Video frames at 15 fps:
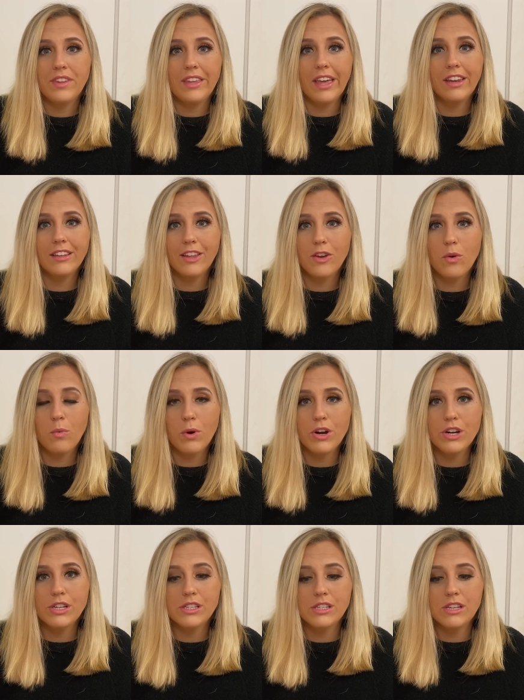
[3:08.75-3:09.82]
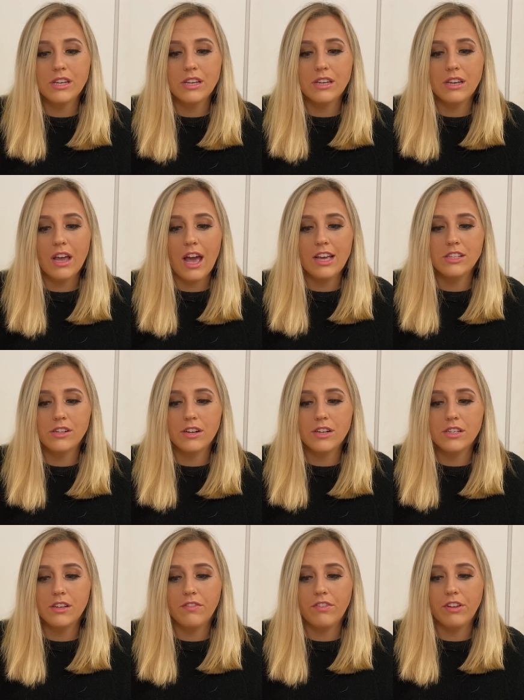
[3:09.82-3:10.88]
get a little worse, and I
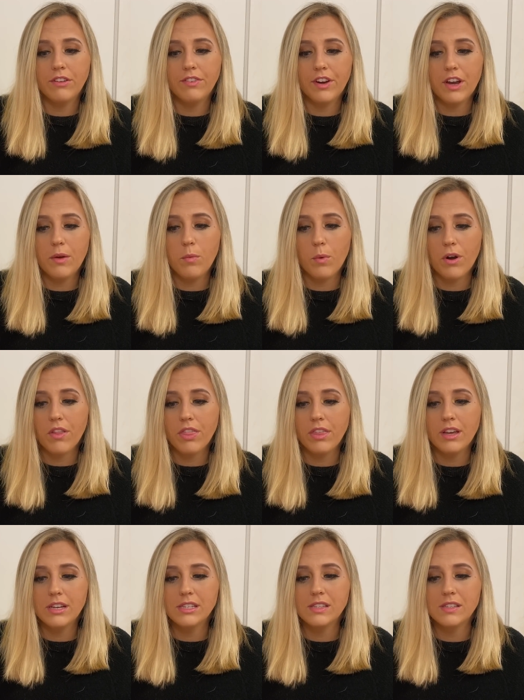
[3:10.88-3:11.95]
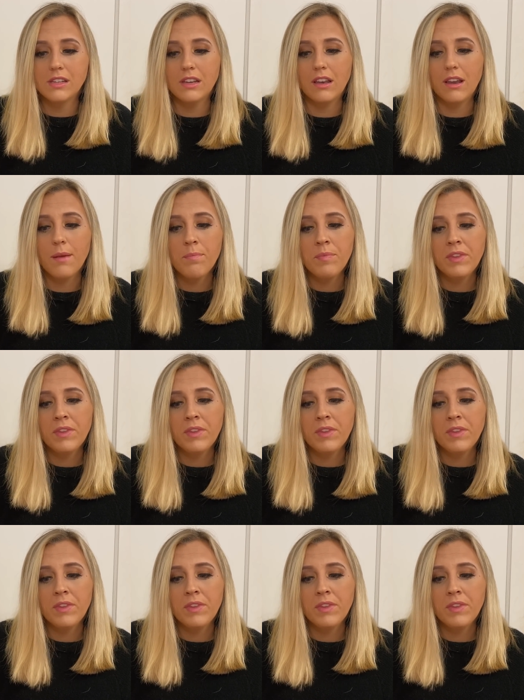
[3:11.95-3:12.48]
started to feel very worthless, and